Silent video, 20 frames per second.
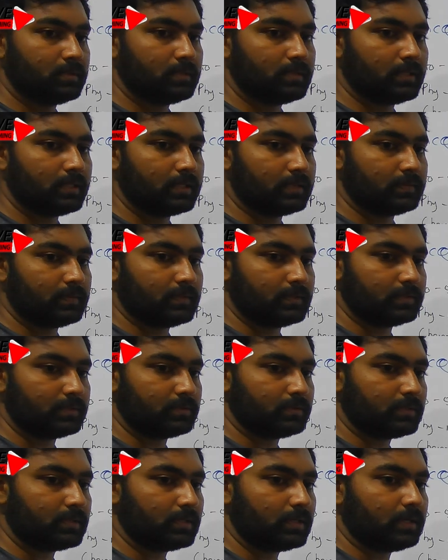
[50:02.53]

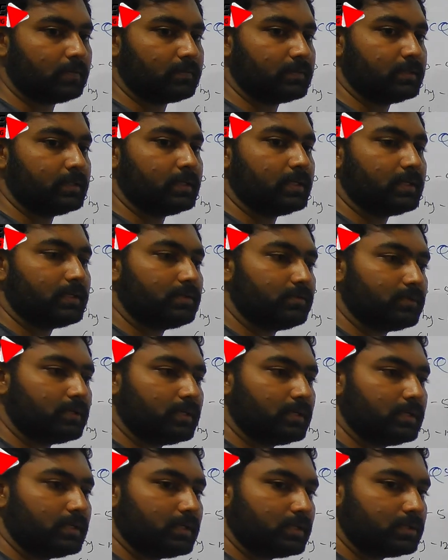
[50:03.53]
likewise. Okay, after that you
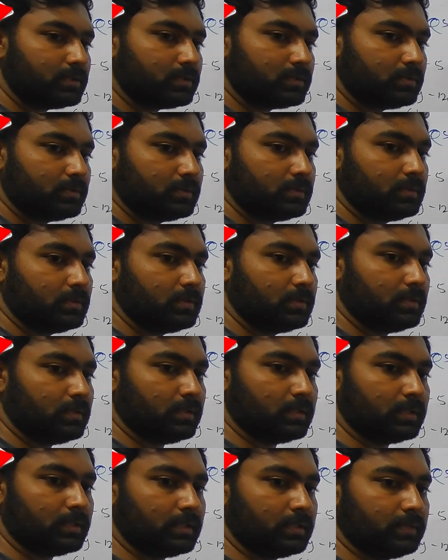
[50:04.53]
can touch
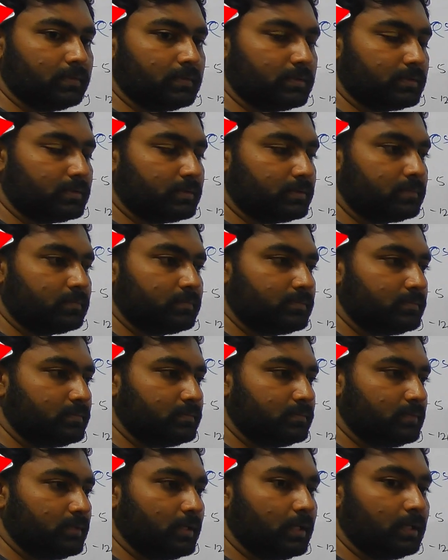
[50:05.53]
A levels,
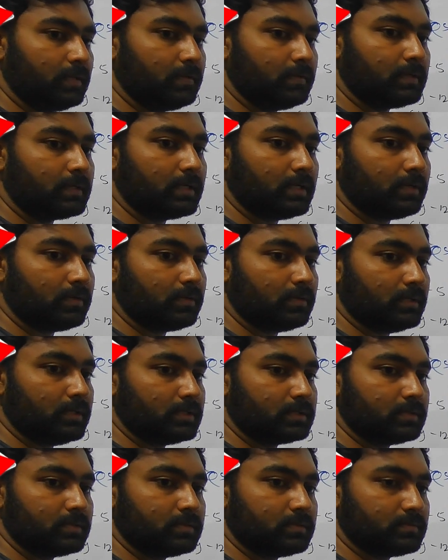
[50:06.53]
A level
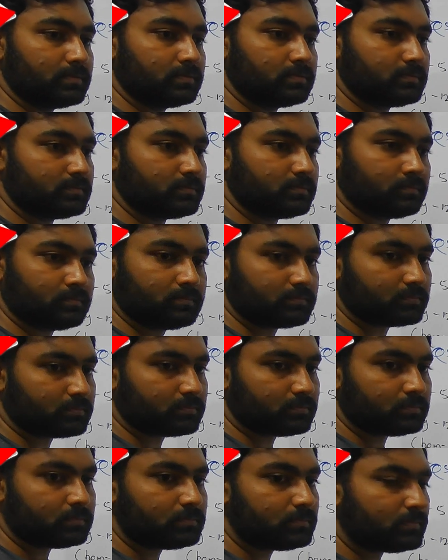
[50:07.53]
calculation.
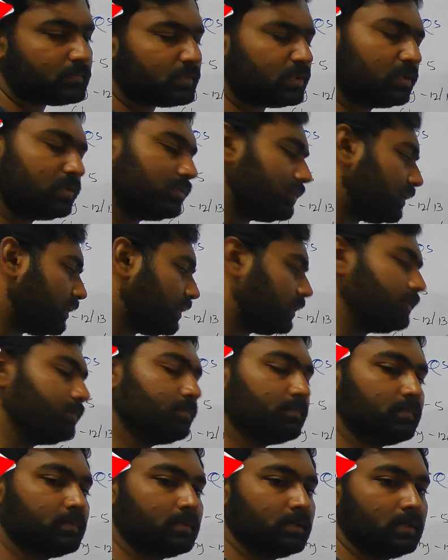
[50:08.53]
So
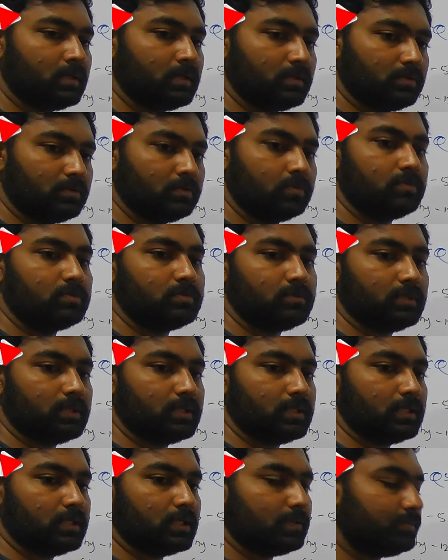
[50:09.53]
I'm
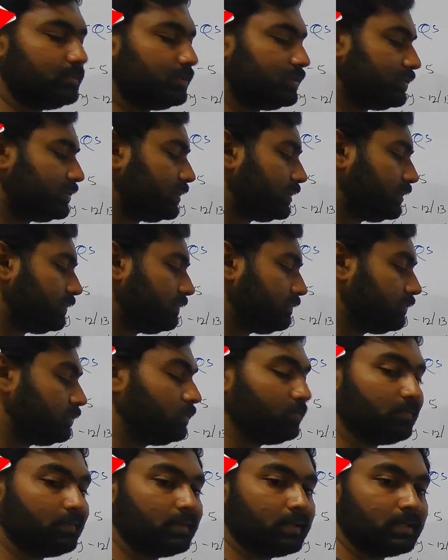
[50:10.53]
starting
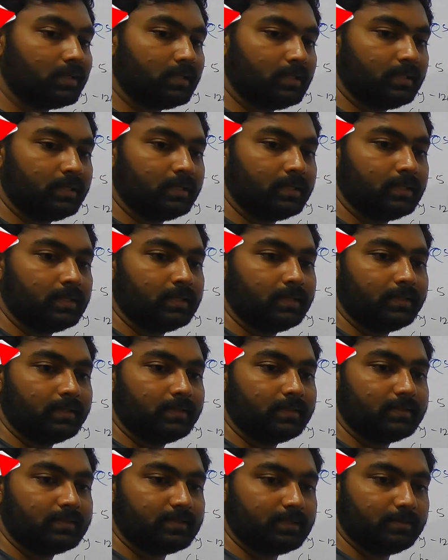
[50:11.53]
from very
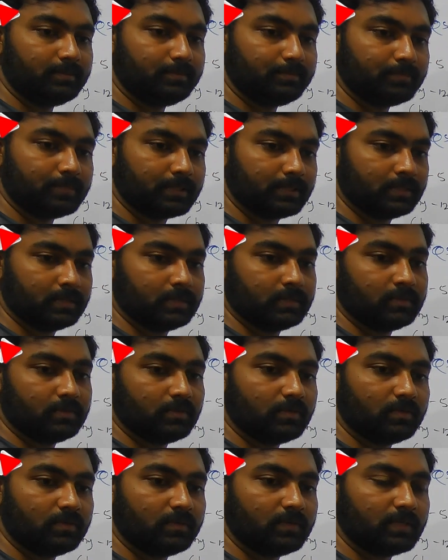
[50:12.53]

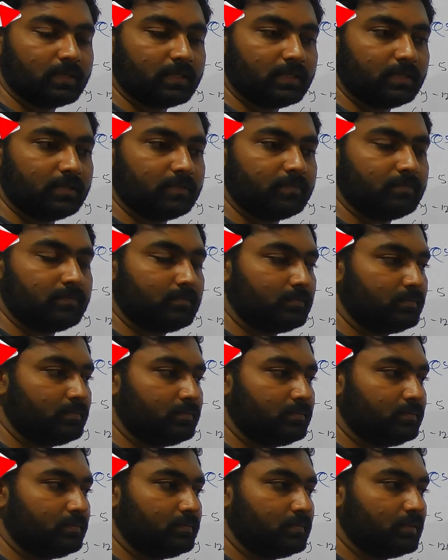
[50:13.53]
simple or very
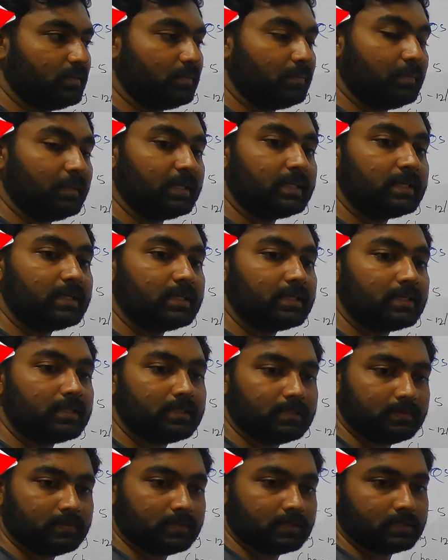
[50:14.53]

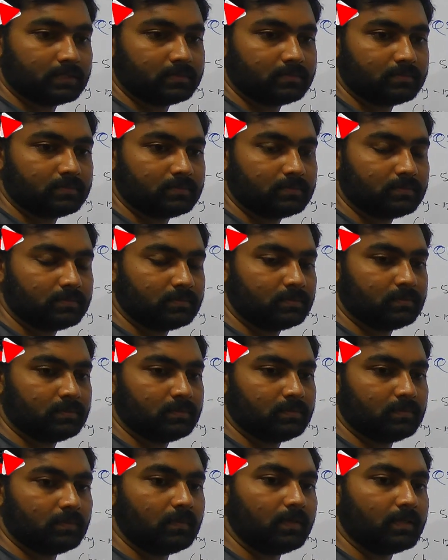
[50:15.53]
beginner level,
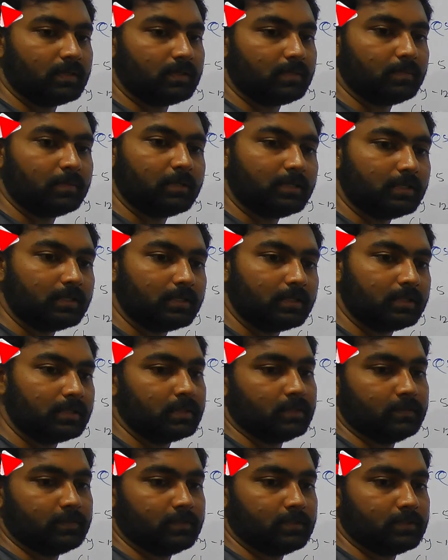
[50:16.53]
very
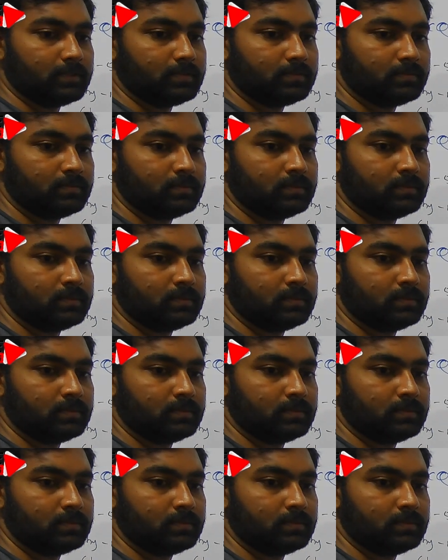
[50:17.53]
beginner level.